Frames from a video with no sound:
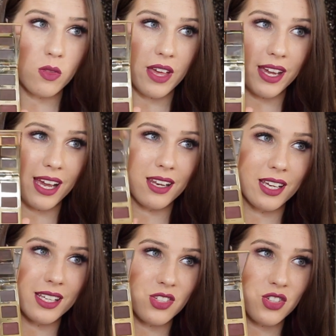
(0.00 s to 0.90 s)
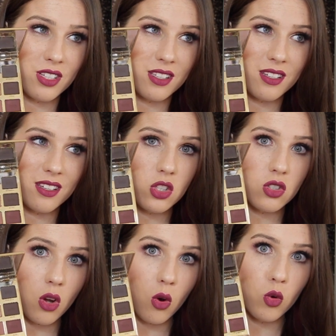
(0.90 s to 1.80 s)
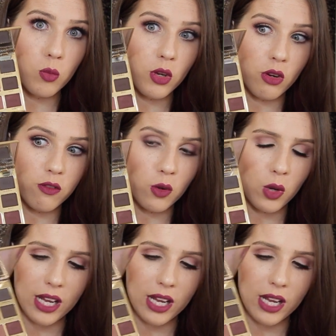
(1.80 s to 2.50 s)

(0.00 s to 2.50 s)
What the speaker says: That colour is just so beautiful,